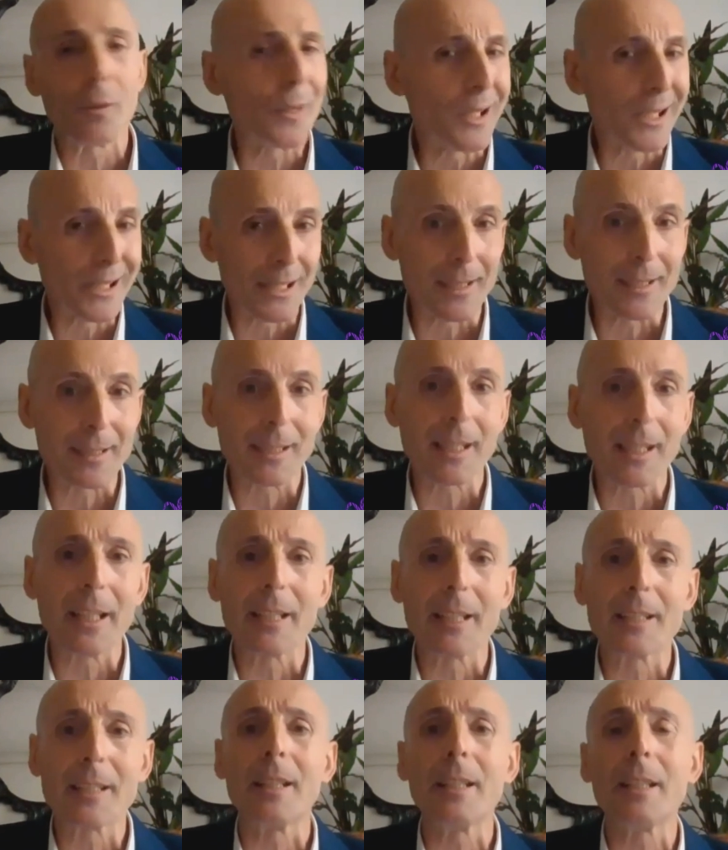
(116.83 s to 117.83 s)
of the United
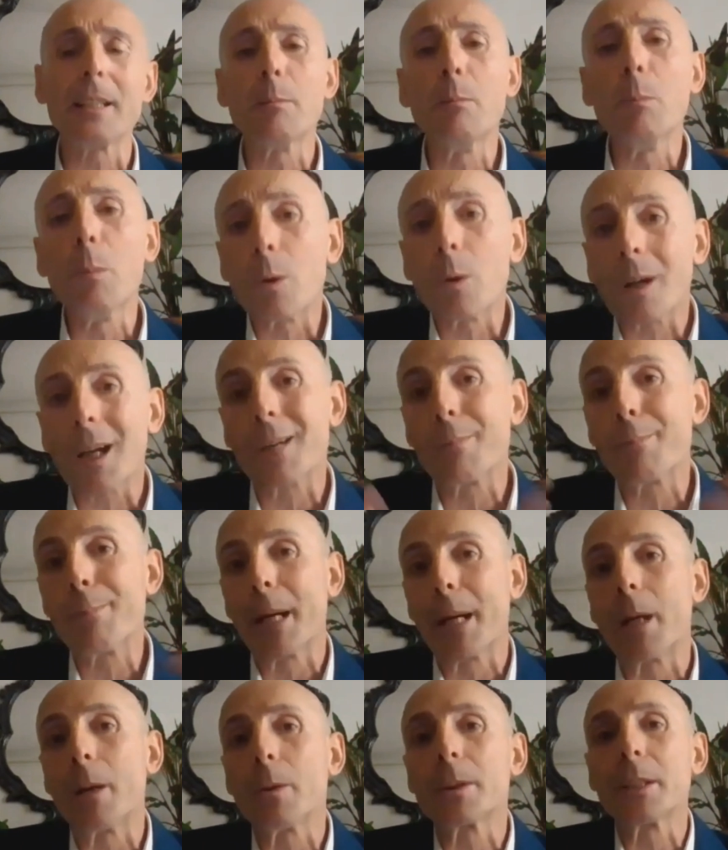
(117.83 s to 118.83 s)
States, is more
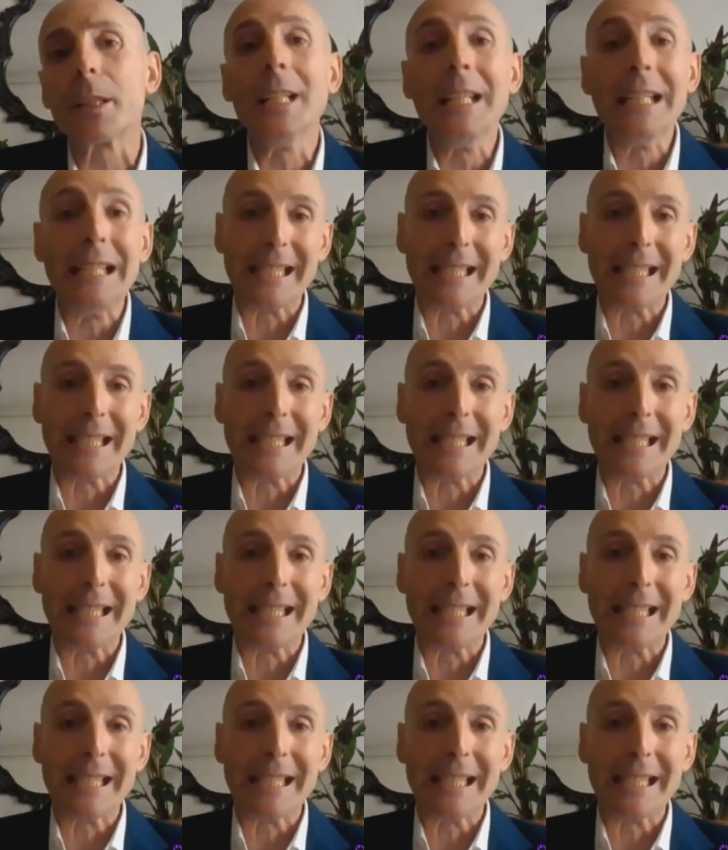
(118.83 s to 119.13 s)
about